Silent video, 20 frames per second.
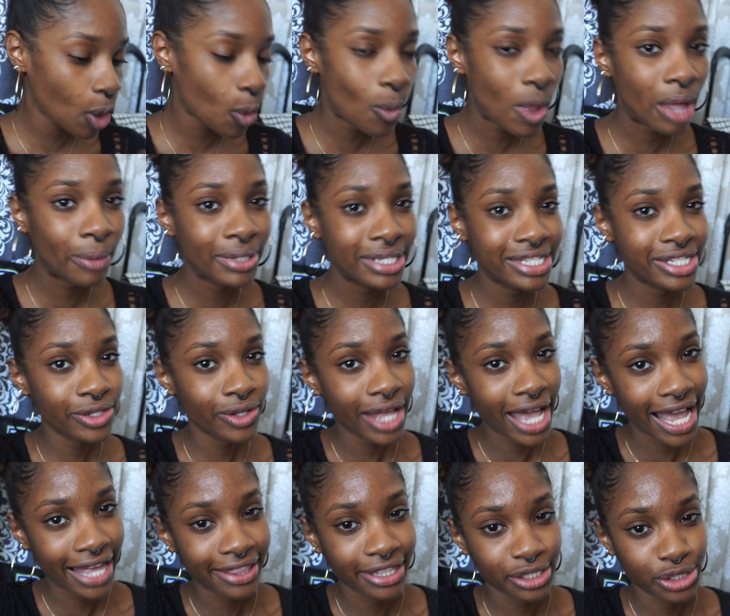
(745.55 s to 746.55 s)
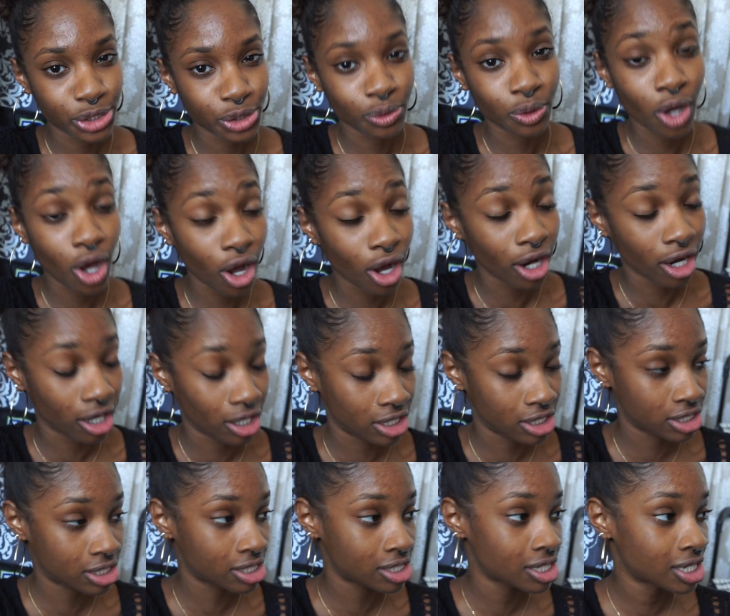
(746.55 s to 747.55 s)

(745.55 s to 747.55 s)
while we still had the two cars